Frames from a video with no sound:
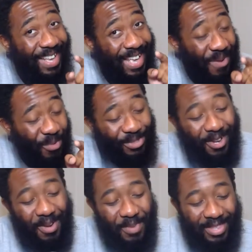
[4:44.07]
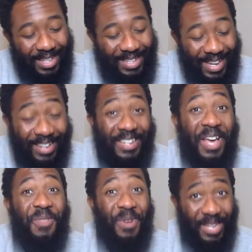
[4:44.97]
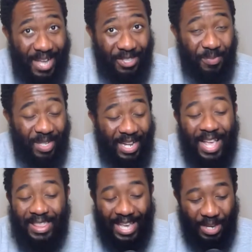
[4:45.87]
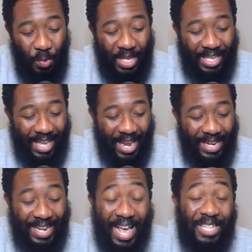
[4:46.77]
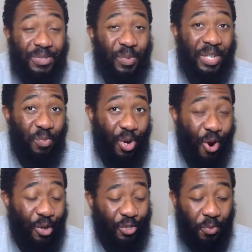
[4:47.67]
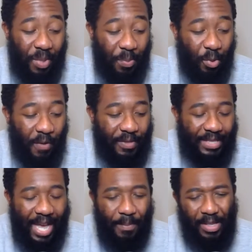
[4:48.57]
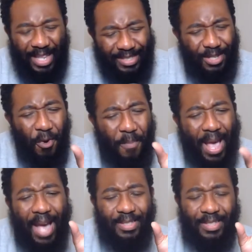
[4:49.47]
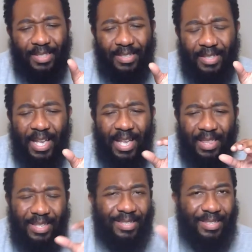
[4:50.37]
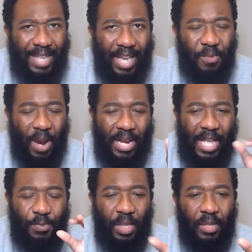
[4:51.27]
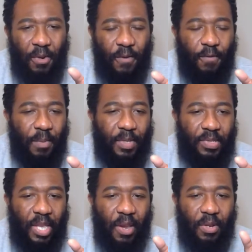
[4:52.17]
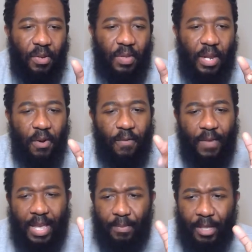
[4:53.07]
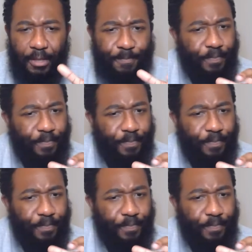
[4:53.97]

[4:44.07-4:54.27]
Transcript: And we'll talk about then another announcement that Queen Kane has in regards to people of sight. But let's go back to this this sight, right? As we learn from this character that her family